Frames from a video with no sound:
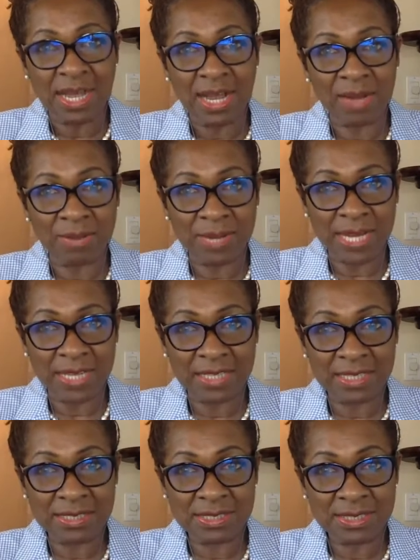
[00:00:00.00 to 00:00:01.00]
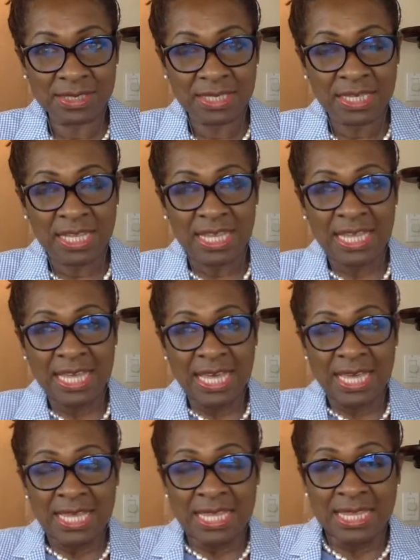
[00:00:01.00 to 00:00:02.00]
our bodies.
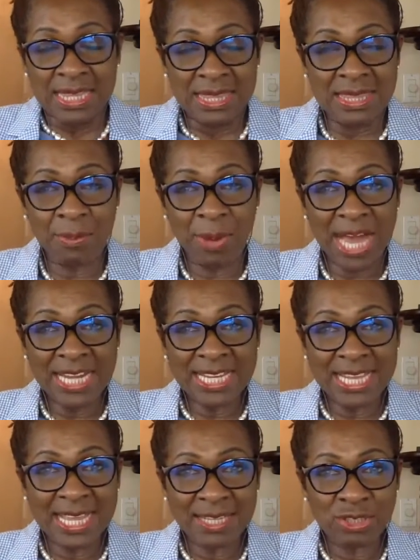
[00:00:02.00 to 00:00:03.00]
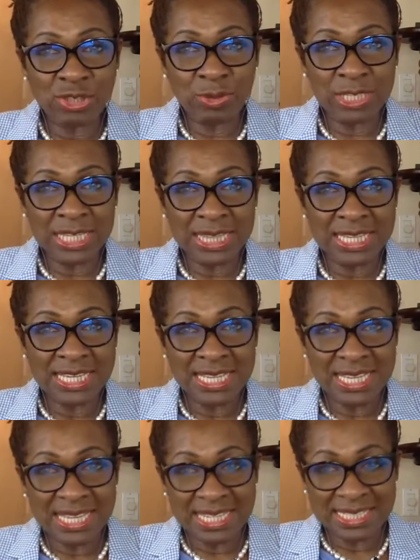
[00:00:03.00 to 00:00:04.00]
The body can't do
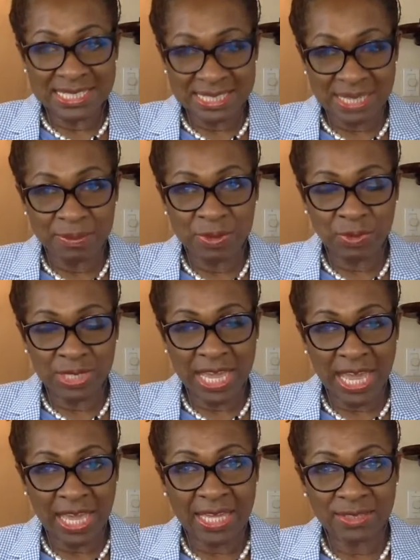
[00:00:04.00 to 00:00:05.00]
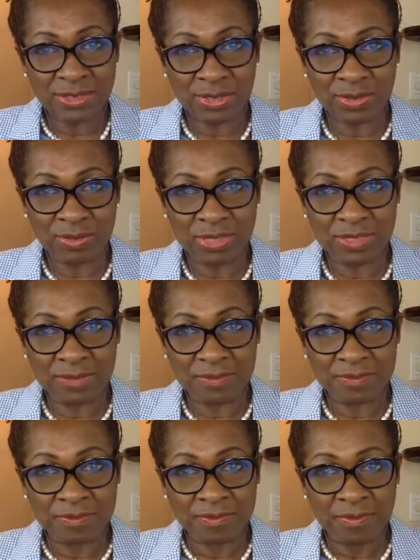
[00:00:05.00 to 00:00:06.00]
anything except react to it.
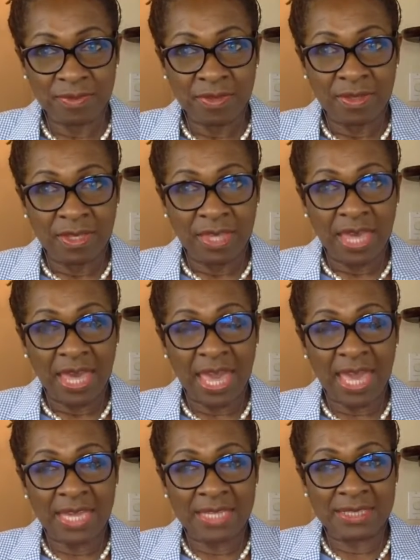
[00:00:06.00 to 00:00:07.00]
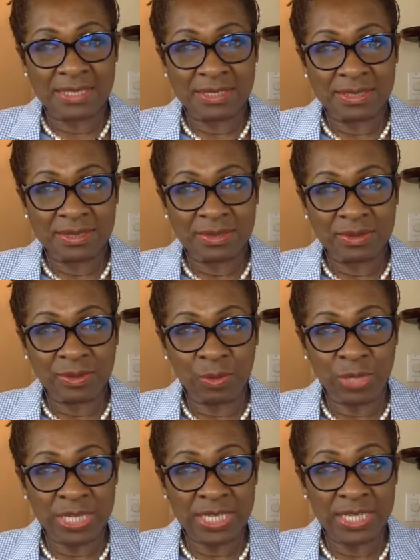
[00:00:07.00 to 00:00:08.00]
And
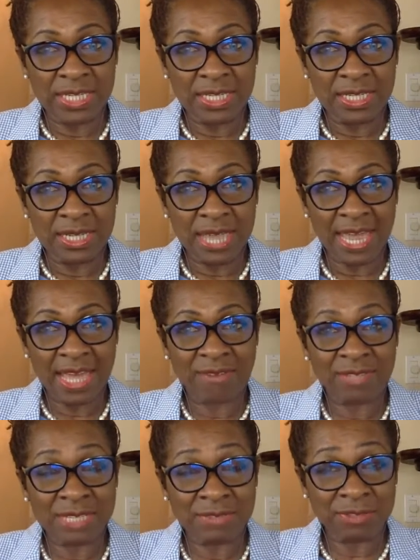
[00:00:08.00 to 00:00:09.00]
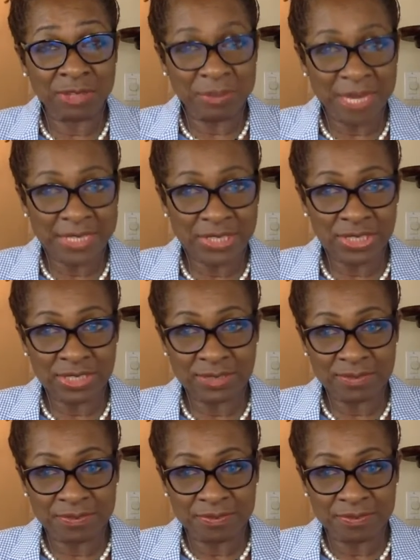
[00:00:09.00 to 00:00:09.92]
we have inflammation.